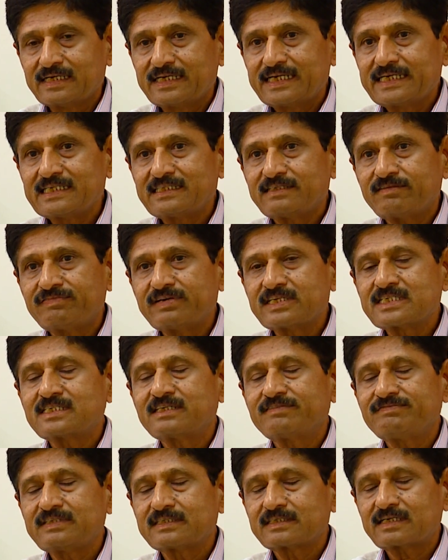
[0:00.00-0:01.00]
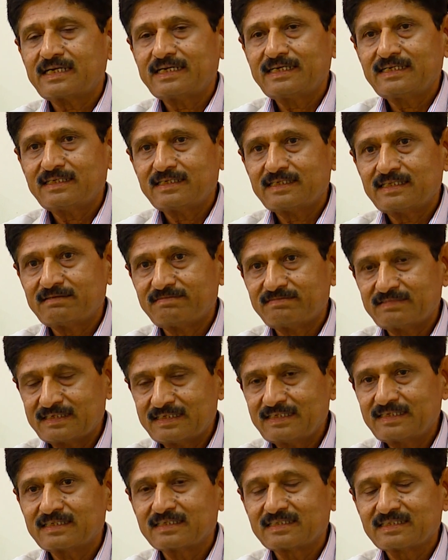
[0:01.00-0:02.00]
It is the first of its kind in the
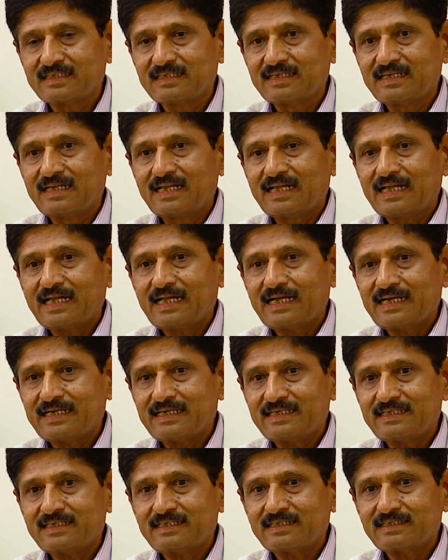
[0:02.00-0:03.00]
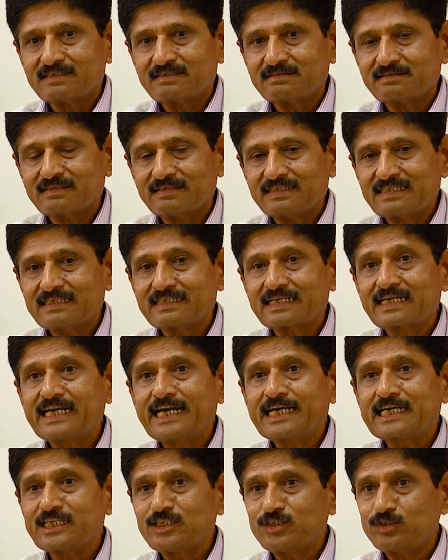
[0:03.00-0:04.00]
world, and it is a
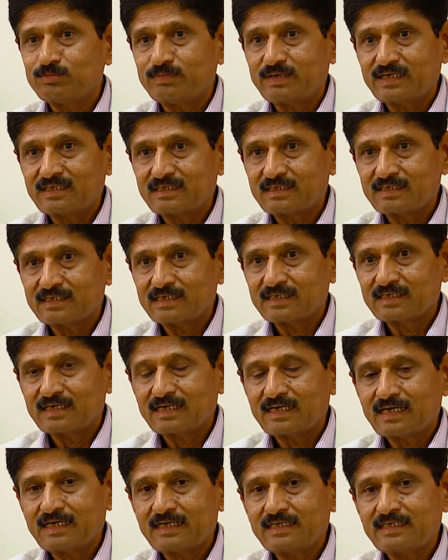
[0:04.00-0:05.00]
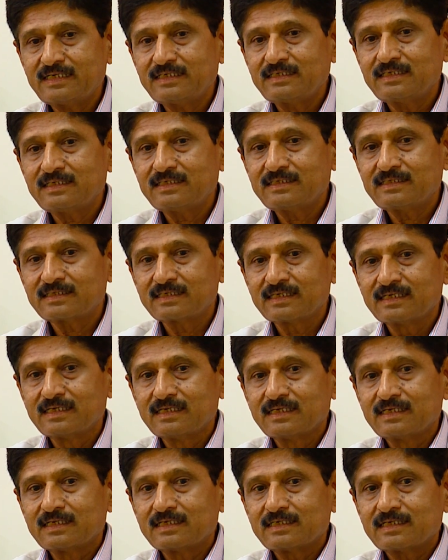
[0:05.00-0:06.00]
great achievement. And it is
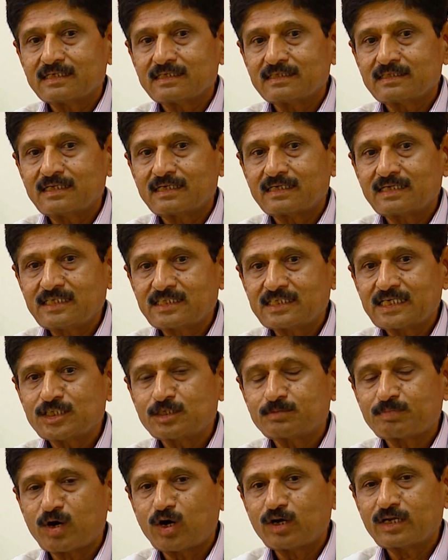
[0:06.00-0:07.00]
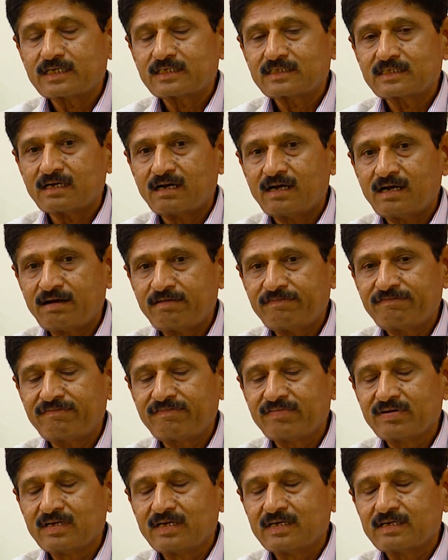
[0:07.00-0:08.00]
the research product
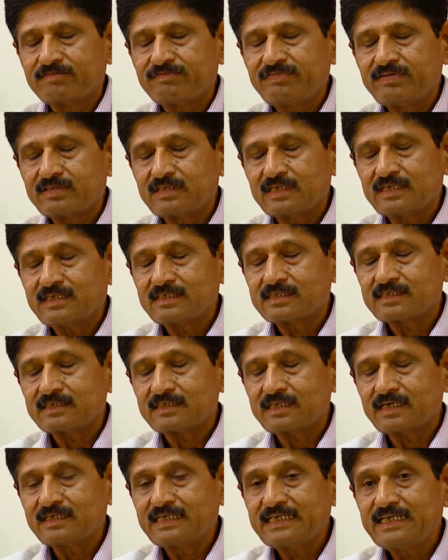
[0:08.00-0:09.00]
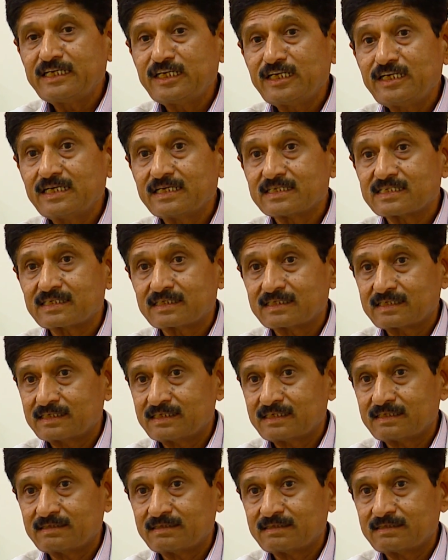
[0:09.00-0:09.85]
of is 13 years